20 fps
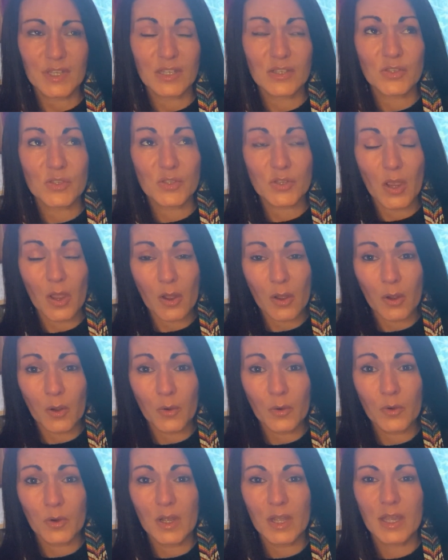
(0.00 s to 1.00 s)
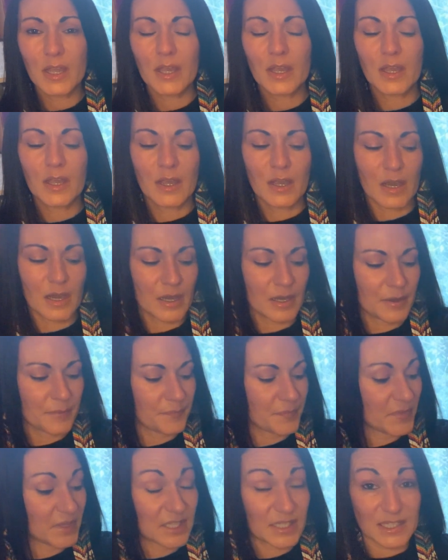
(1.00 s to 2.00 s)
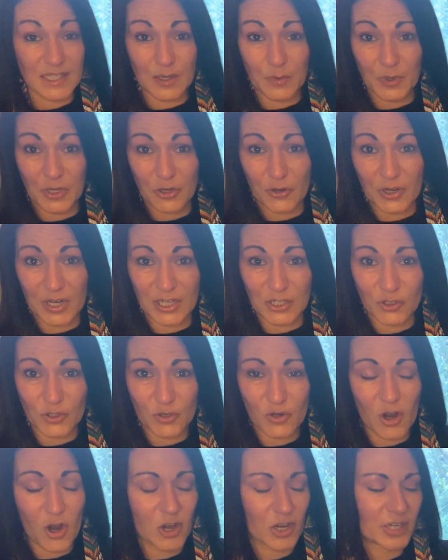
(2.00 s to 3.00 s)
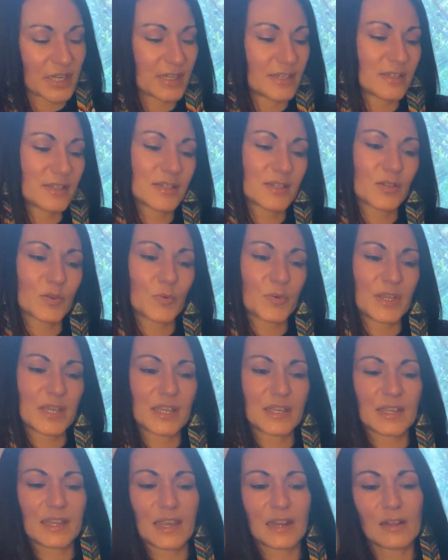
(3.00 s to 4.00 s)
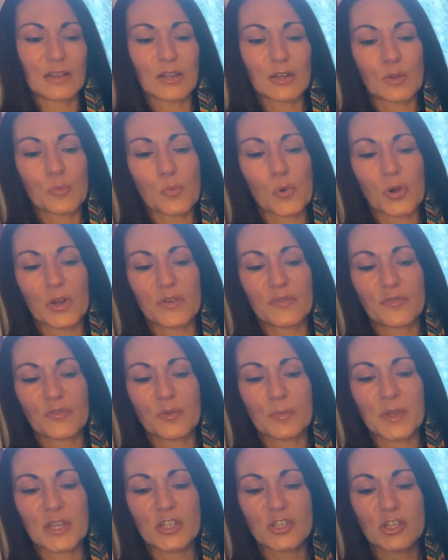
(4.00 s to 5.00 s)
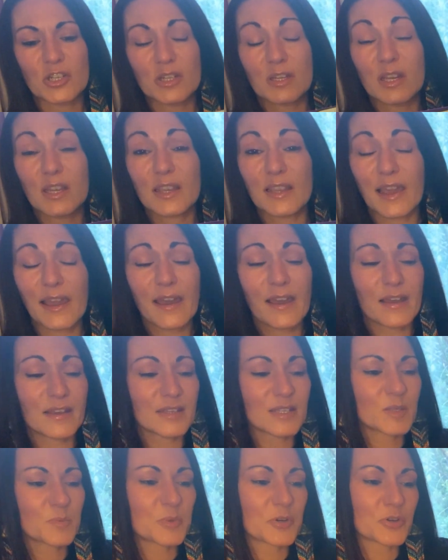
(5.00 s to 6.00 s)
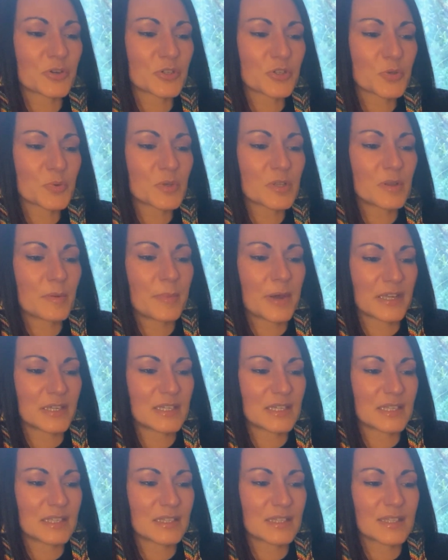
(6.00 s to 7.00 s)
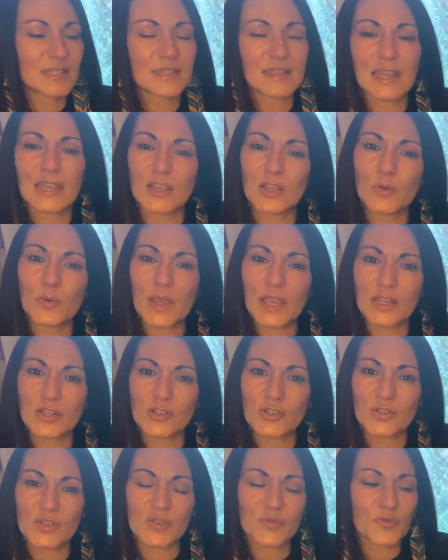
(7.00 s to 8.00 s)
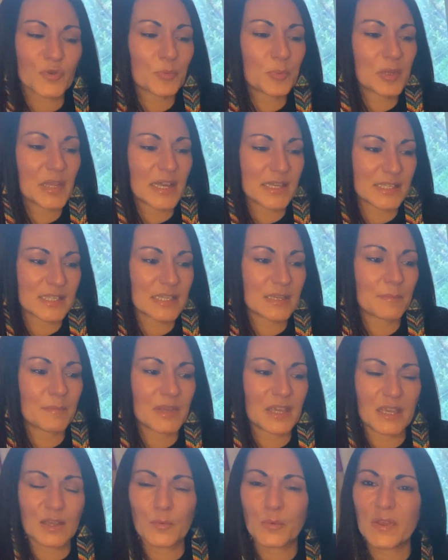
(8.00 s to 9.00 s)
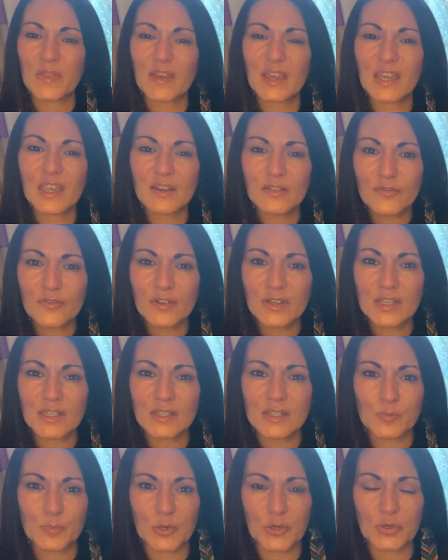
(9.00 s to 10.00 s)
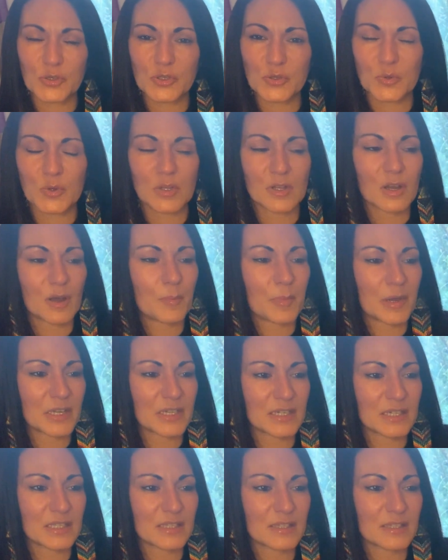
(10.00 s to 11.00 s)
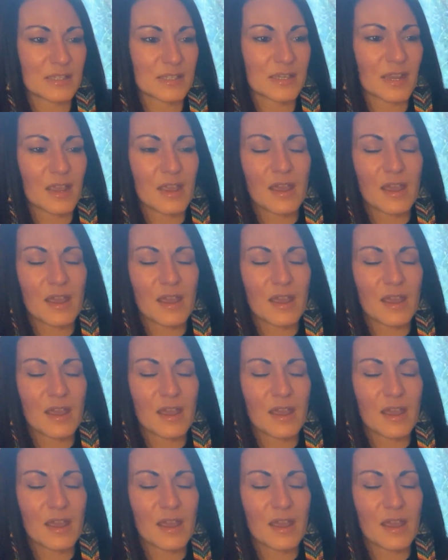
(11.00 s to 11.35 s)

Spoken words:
So, let's see what your angel card is so we can get a little more information. Yeah, spiritual abundance. Thank you, angels, for blessing me with infinite spiritual abundance.